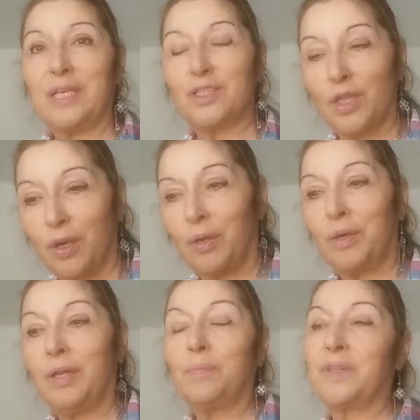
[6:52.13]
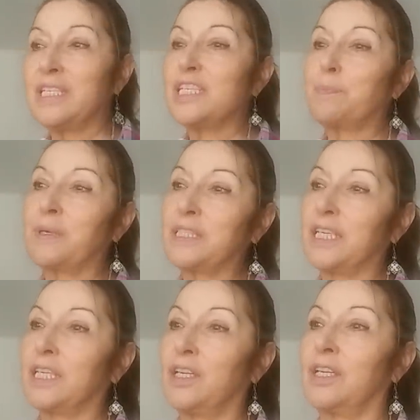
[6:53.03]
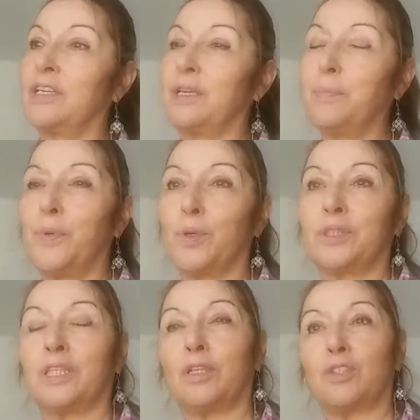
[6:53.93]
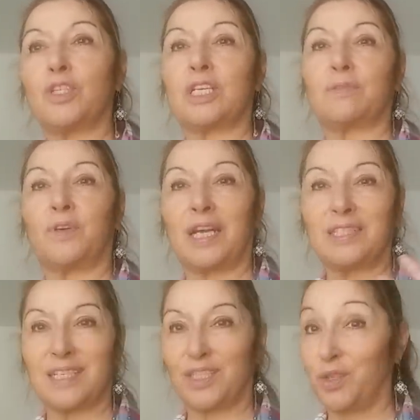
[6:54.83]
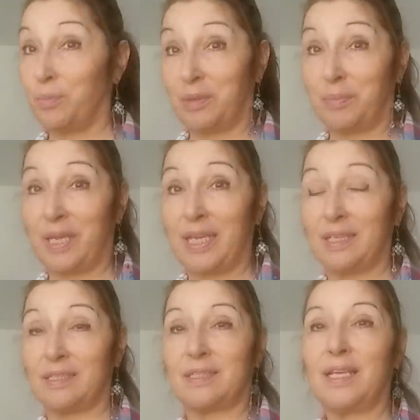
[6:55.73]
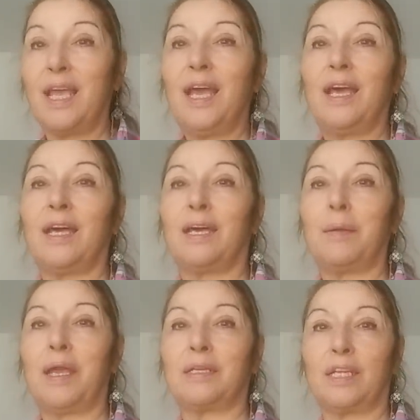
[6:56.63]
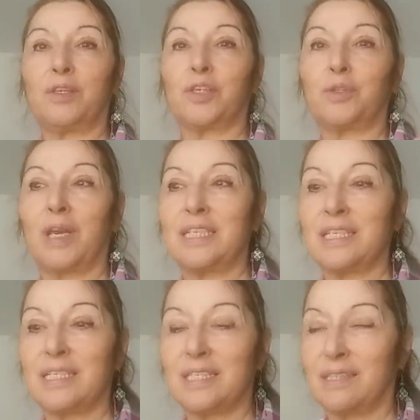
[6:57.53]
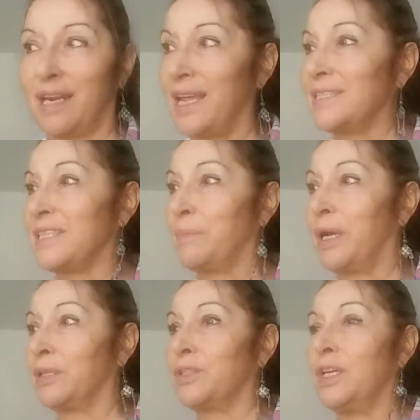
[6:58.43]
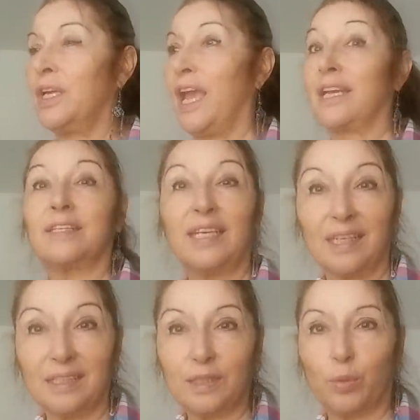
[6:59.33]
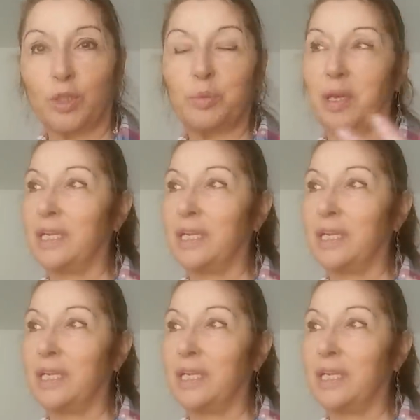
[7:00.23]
So this is particularly important, not just for us as human beings, and to lessen stress about and guilt, what we're